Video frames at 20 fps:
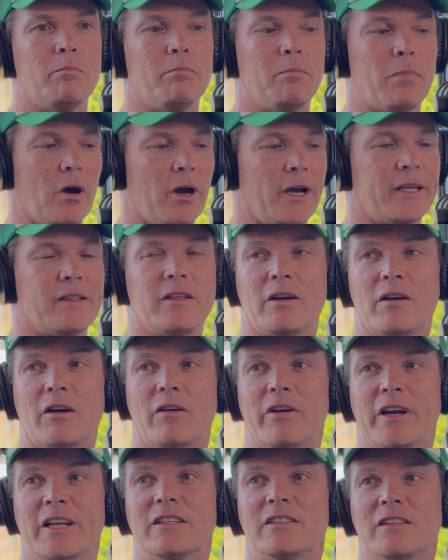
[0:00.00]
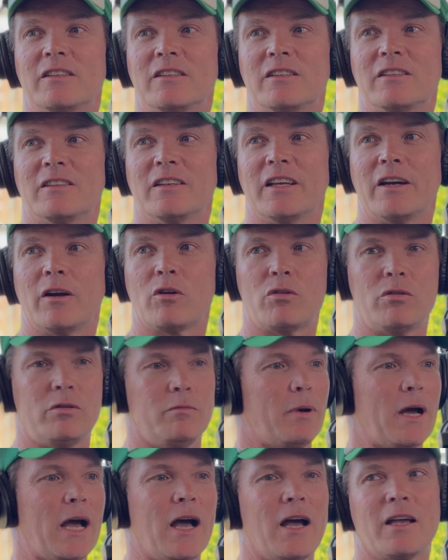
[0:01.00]
bike that I rented, and I couldn't
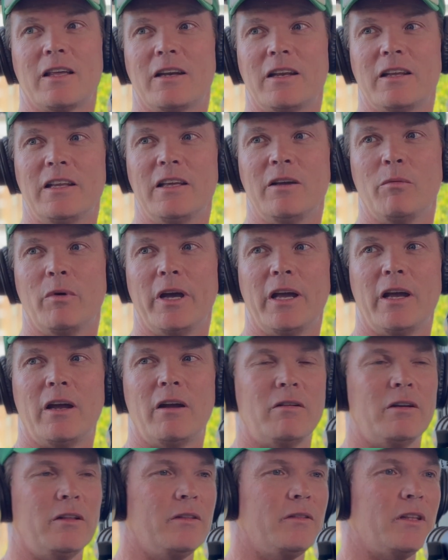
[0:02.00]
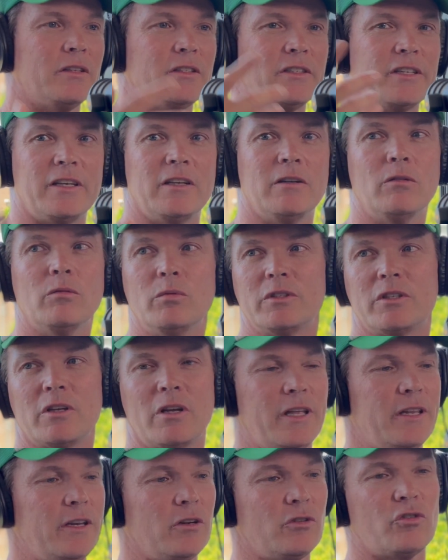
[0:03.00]
park it anywhere, and the teal was,
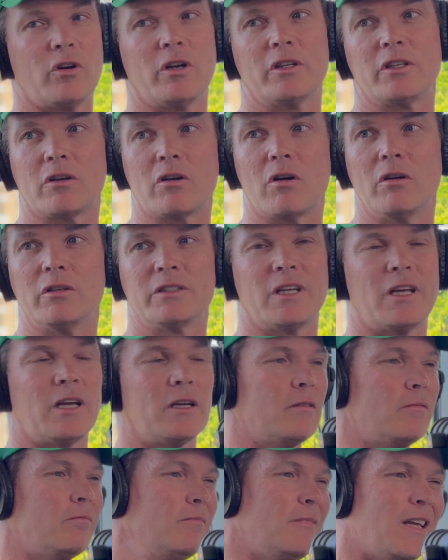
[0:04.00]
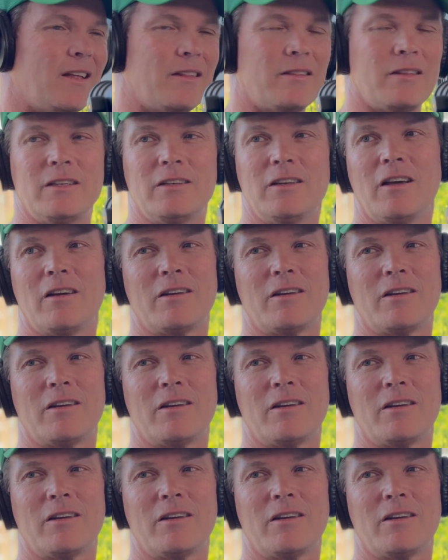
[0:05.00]
and I tried to contact them, nothing, no